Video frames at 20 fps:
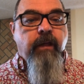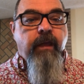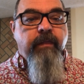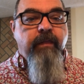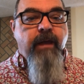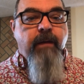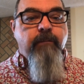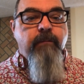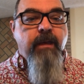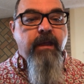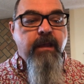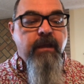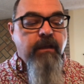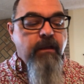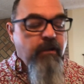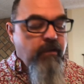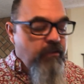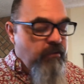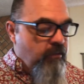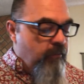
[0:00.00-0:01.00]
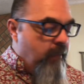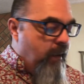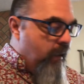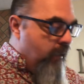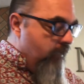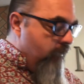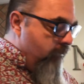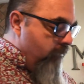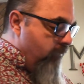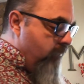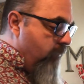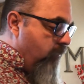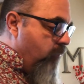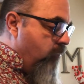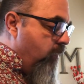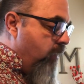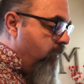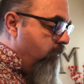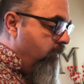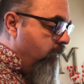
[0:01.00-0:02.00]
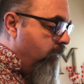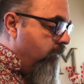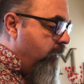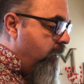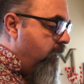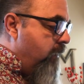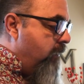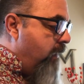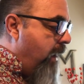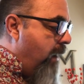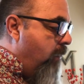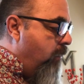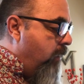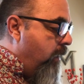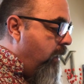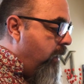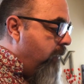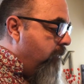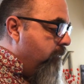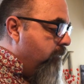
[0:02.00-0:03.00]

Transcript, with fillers: and that may you may lose some credibility that way.